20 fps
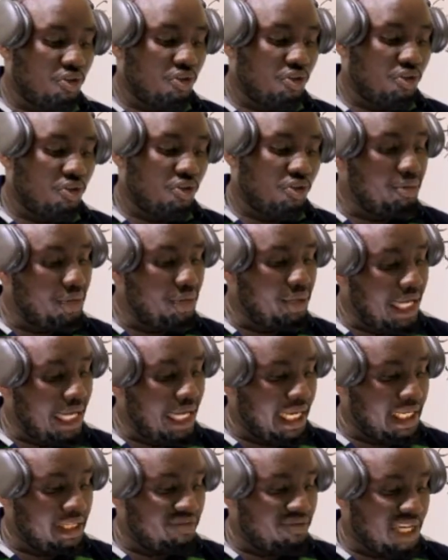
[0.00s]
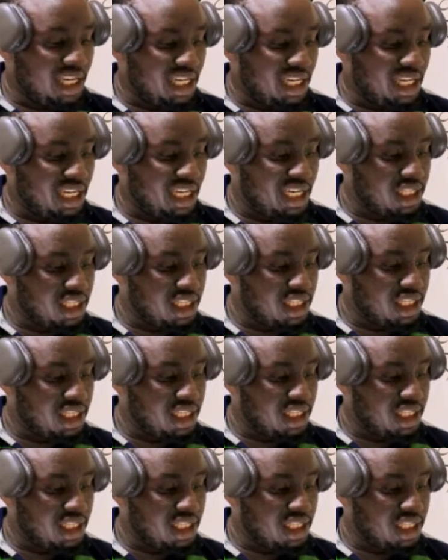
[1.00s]
Then we had furniture and
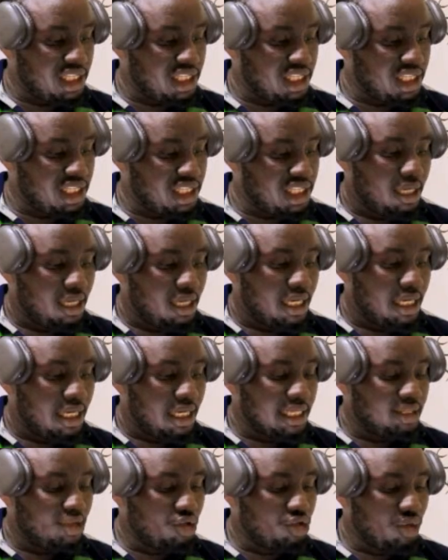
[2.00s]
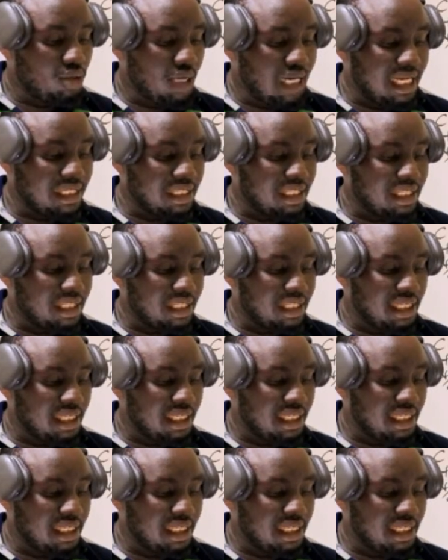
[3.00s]
fitting. Those were assets. At the
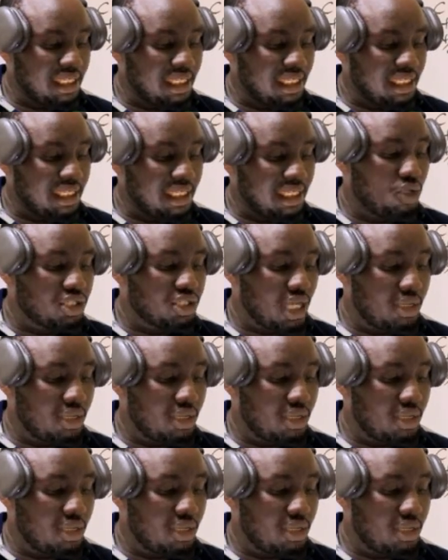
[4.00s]
beginning, it was